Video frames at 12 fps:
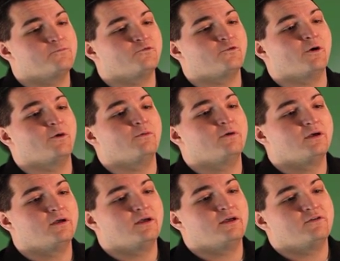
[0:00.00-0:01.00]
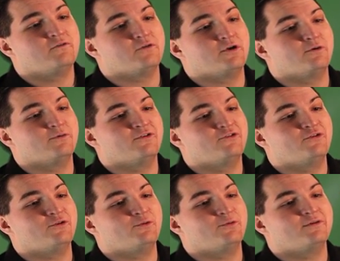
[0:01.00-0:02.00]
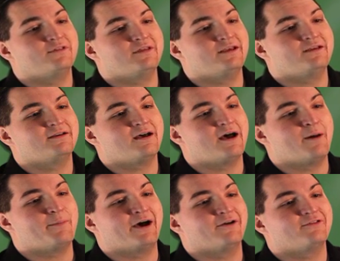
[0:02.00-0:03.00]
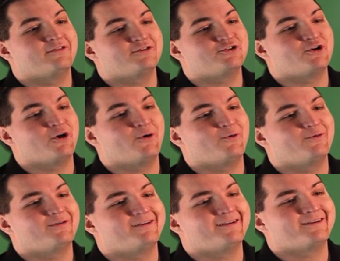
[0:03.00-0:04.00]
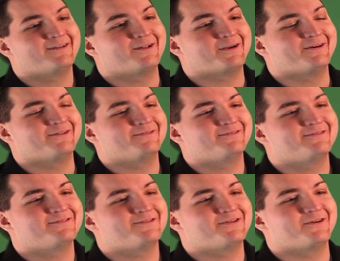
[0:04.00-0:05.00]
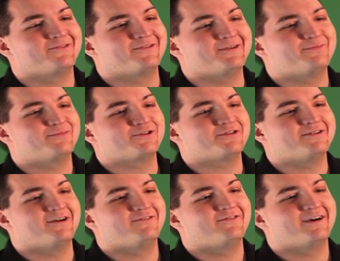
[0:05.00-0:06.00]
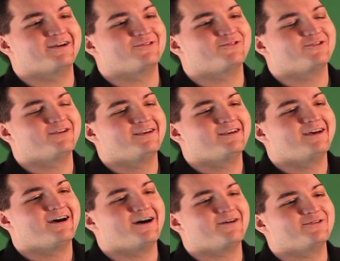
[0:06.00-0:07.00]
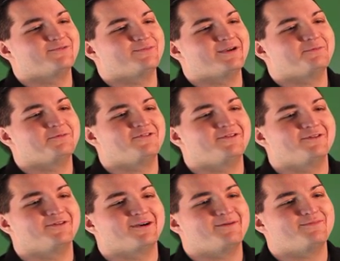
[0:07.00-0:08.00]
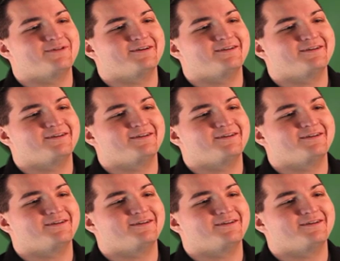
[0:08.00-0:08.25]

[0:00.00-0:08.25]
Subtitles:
So if you go into the About the Show, click on Starfleet personnel files, you'll be able to look up